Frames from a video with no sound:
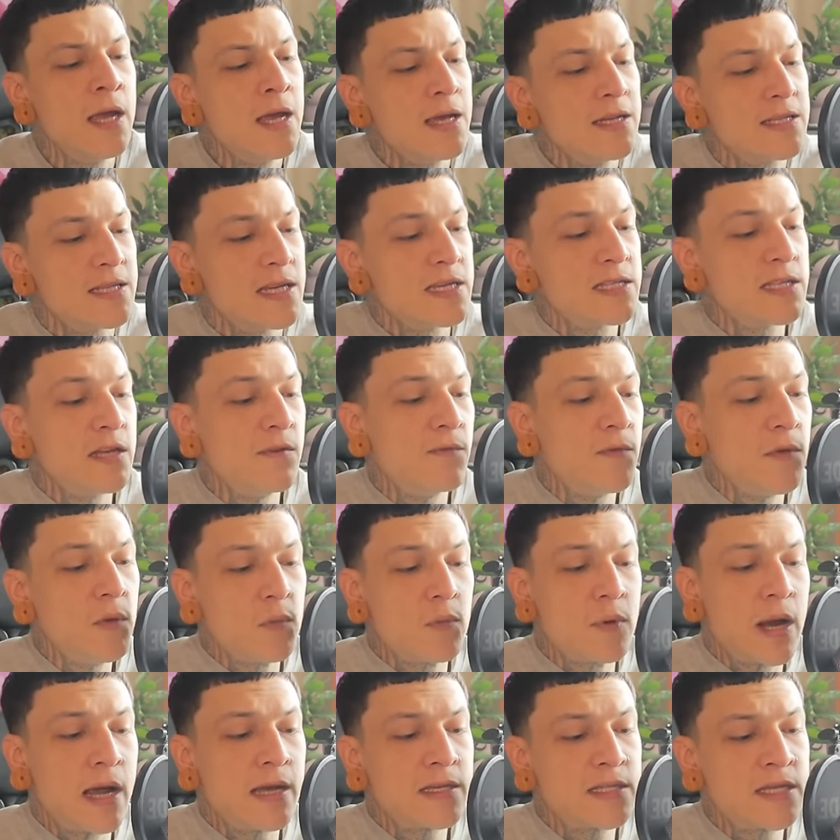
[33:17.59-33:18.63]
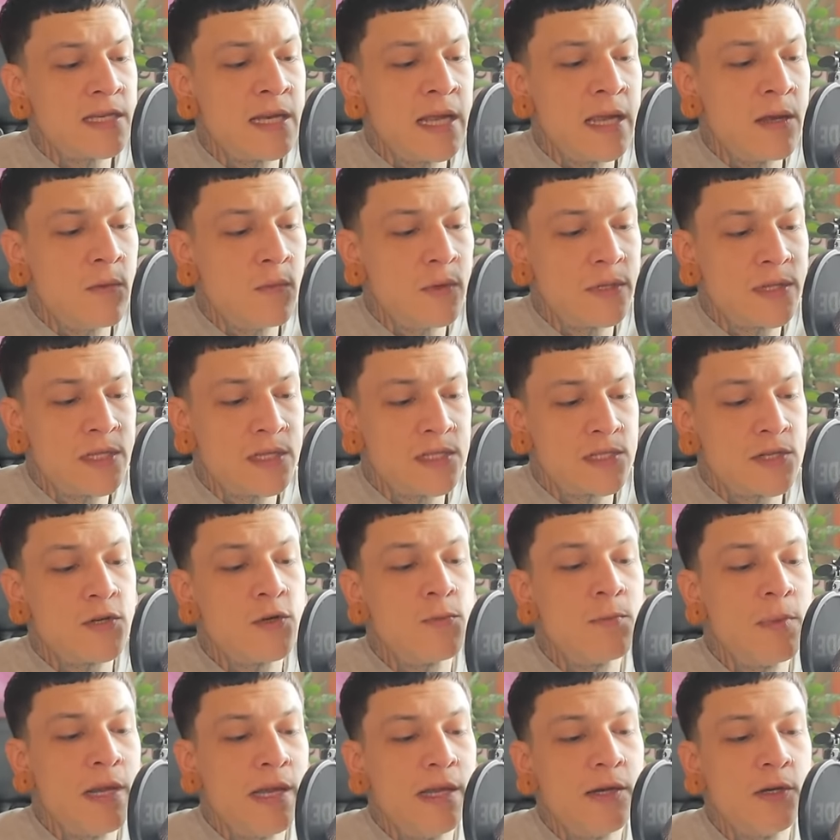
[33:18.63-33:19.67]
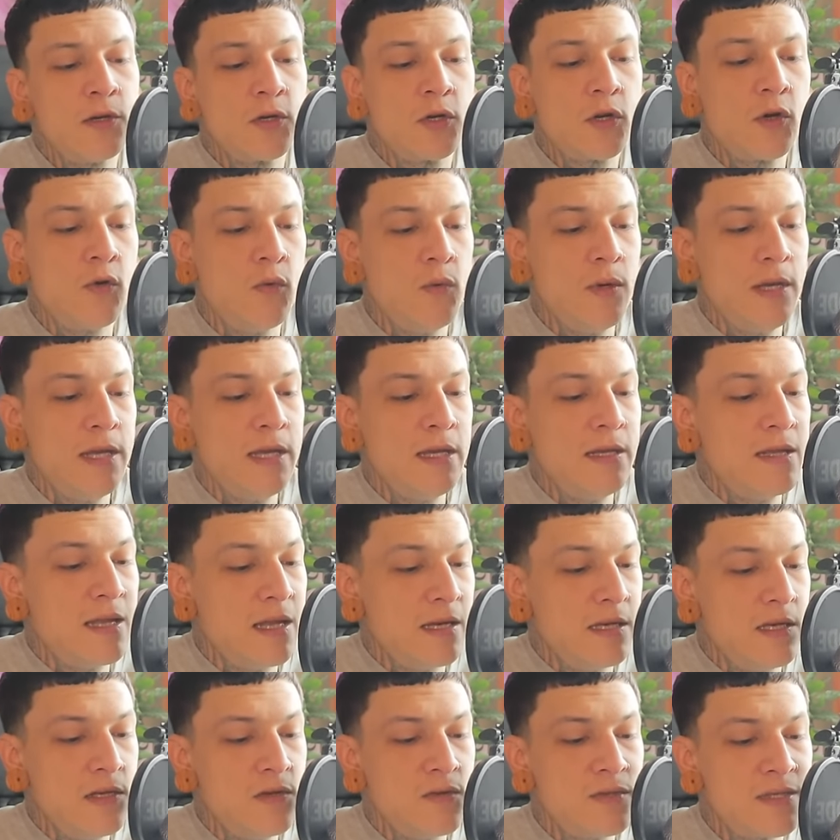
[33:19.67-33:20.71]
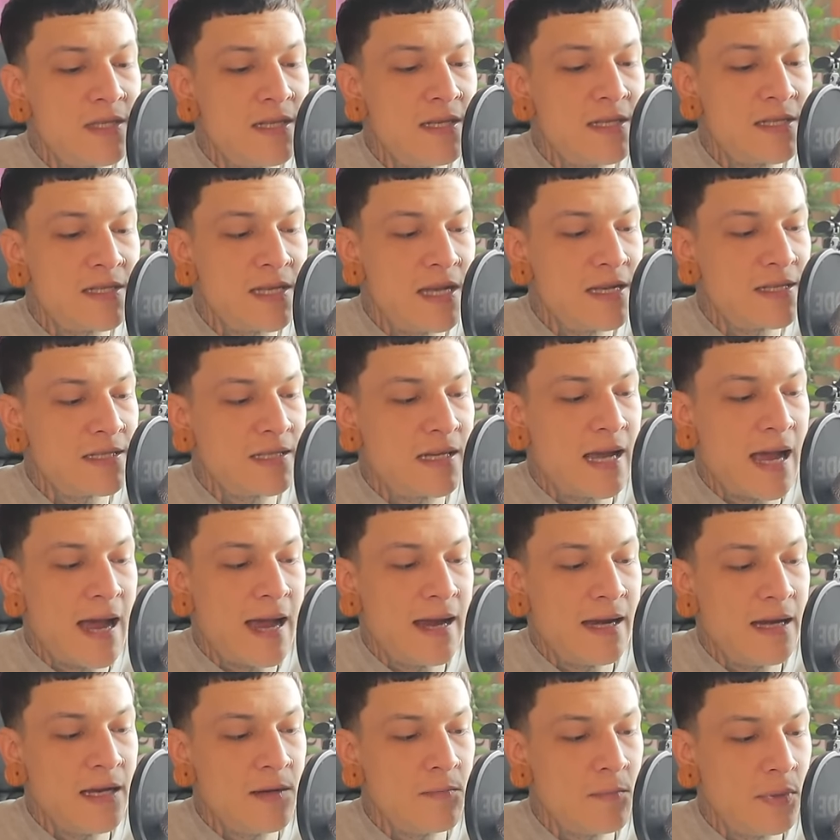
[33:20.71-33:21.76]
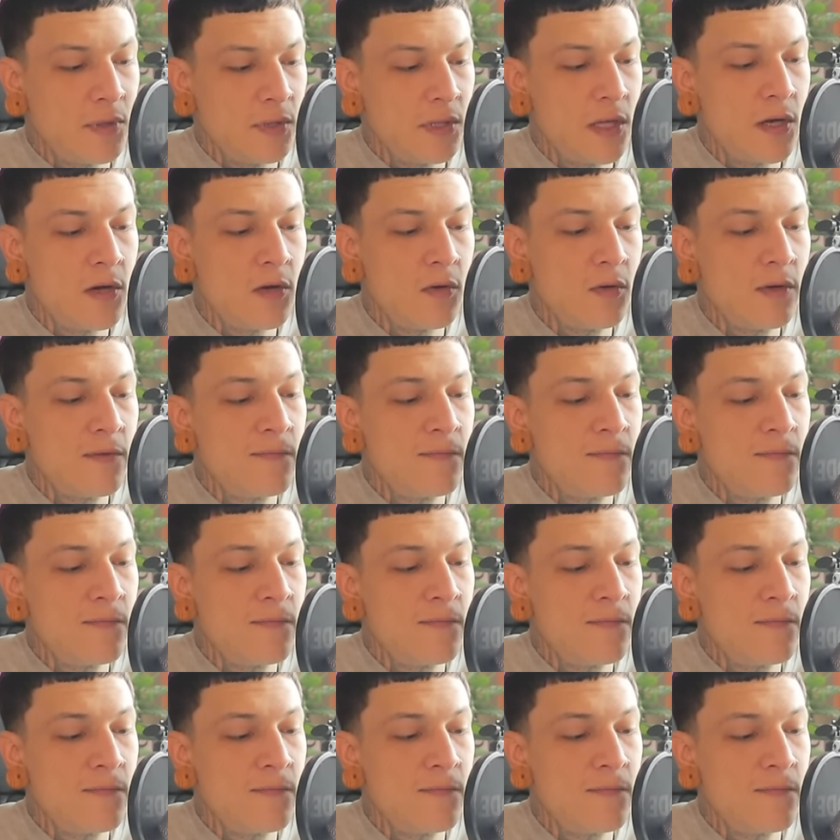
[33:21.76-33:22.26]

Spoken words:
It says, if you resonate with the term inner queen, then use this as guided below.